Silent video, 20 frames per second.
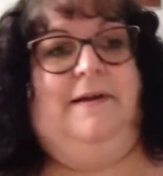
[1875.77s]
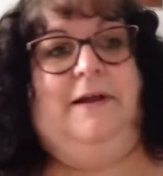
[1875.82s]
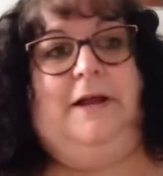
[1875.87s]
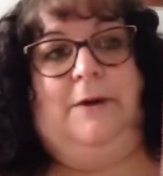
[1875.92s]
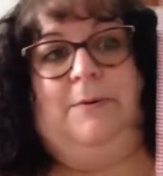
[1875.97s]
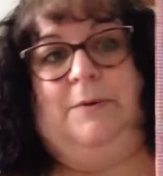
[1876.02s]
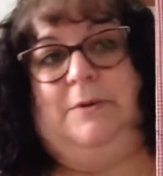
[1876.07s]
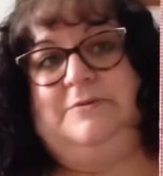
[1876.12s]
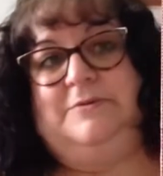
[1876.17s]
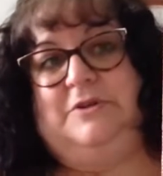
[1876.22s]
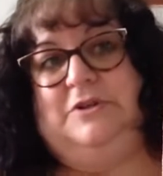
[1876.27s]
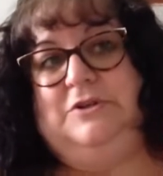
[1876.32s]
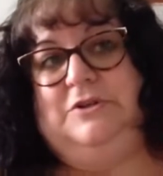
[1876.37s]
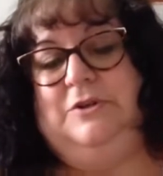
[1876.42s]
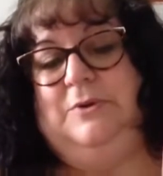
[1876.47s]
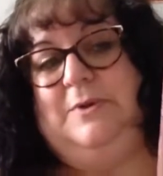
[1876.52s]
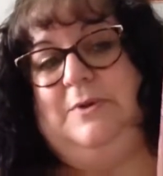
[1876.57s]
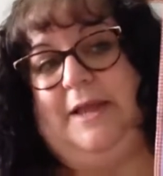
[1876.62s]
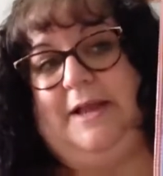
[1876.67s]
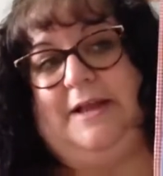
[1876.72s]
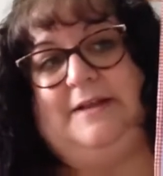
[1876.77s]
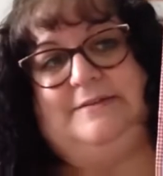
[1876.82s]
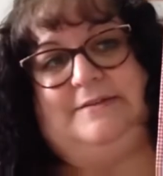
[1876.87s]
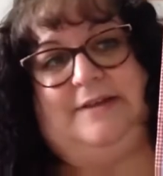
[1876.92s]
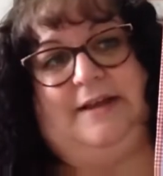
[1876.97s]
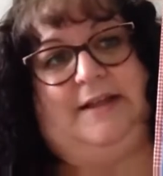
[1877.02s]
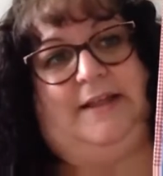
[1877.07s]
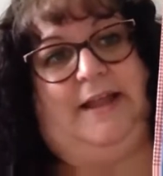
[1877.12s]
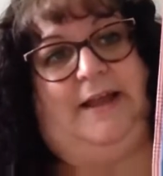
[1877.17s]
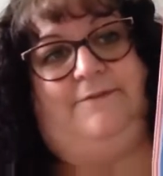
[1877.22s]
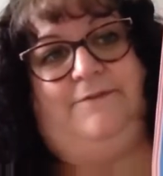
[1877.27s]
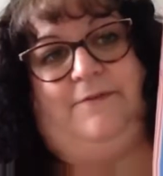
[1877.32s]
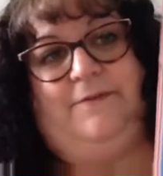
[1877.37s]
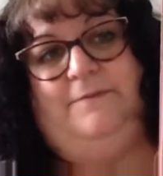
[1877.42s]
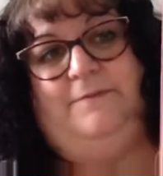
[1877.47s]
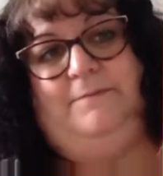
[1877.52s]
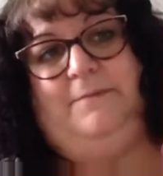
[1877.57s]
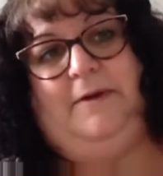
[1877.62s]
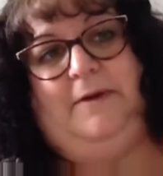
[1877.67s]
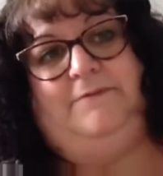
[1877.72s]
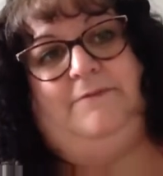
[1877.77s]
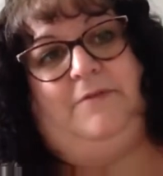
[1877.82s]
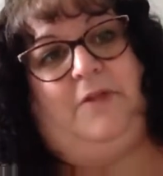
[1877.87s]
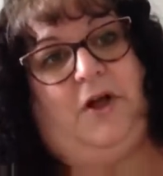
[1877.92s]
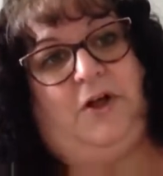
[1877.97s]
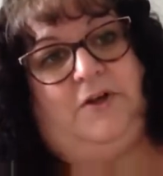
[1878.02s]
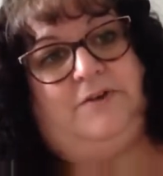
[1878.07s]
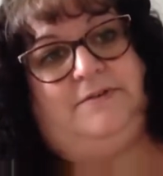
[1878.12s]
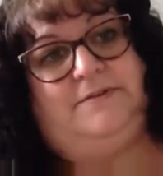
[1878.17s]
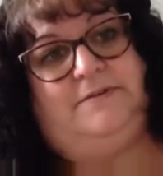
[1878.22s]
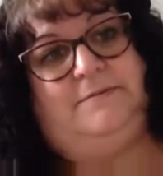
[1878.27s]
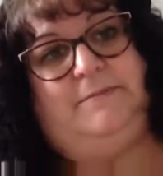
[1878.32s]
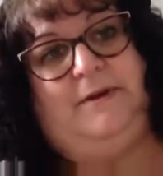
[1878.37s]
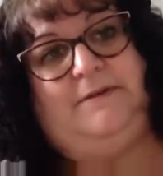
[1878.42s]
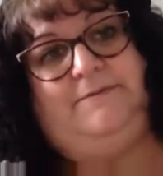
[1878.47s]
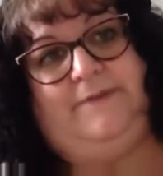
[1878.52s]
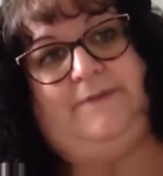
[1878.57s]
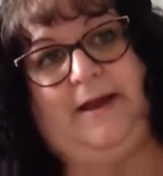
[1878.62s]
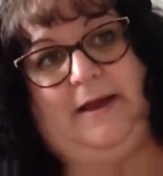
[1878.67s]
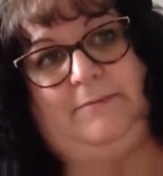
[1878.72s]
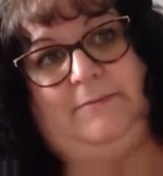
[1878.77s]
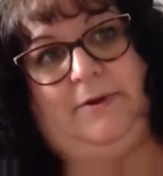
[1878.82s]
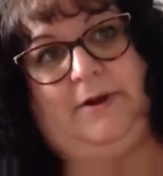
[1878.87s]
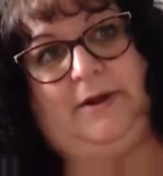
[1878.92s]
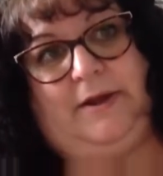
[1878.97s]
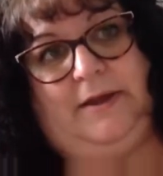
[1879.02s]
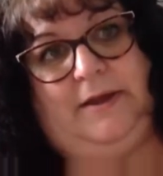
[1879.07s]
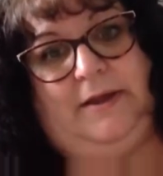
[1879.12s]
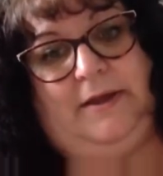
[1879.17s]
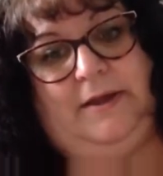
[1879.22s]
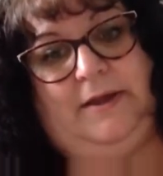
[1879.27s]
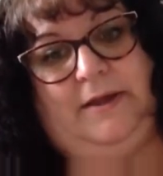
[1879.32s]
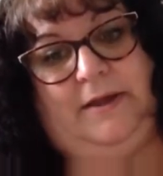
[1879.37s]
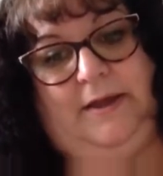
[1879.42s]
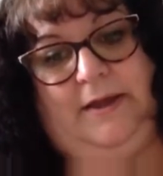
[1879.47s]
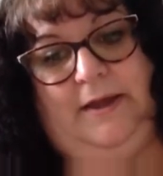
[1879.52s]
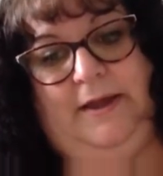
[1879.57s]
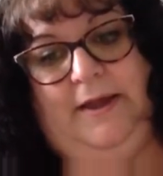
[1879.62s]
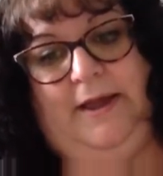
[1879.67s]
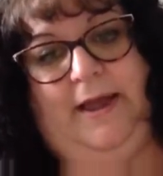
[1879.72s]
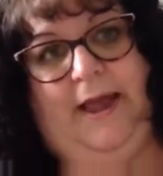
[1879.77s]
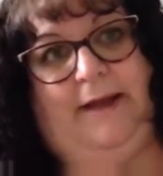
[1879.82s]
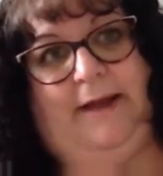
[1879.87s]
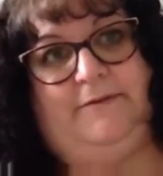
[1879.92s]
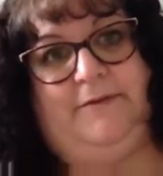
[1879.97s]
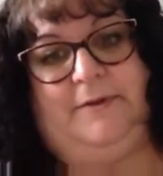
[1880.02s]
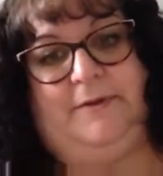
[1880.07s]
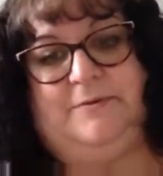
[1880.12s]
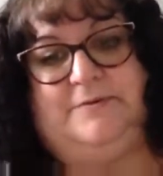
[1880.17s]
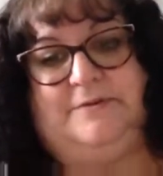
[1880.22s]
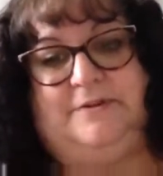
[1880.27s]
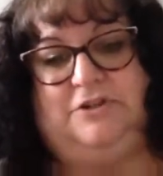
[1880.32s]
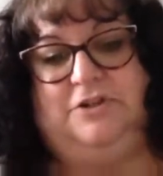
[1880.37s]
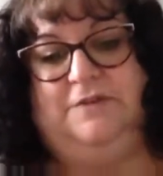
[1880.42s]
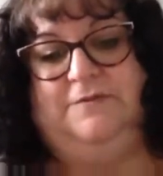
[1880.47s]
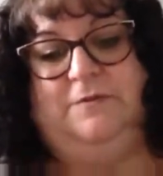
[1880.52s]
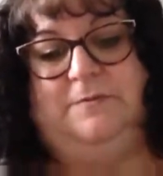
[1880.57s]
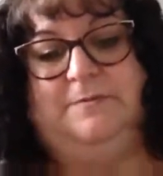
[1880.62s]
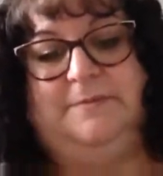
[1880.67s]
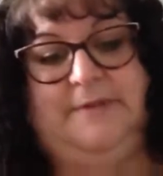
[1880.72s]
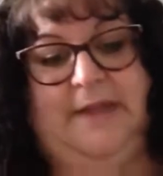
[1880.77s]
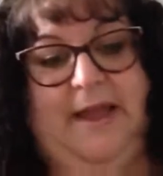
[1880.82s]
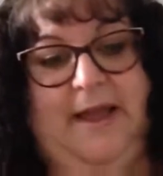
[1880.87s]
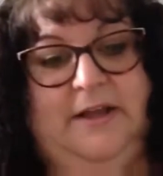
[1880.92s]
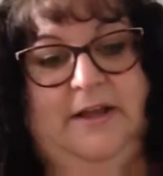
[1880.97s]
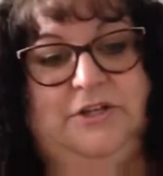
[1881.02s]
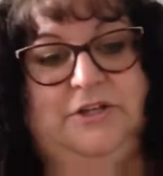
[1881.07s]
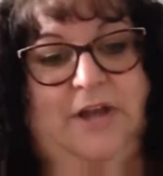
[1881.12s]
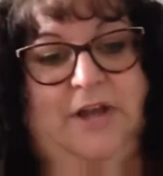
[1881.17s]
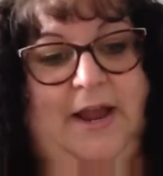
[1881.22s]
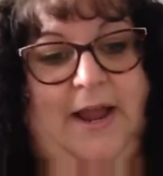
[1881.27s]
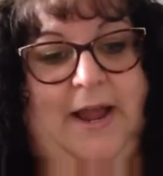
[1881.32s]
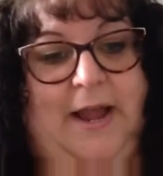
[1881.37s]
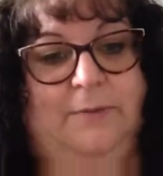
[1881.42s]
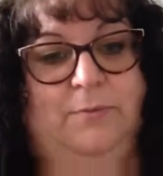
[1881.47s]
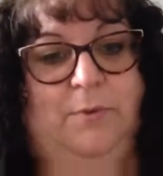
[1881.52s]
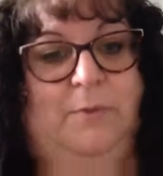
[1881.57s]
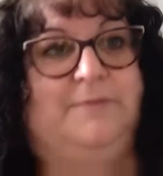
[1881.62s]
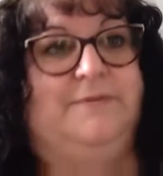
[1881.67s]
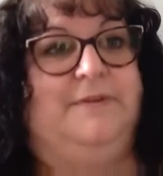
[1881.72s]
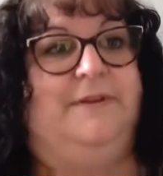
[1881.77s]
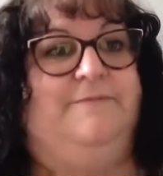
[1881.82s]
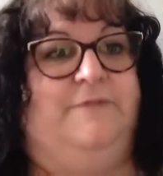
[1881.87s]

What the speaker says: what I was going to do, and like I said, my floss, my fabric, everything was stitching from stash. I have what was left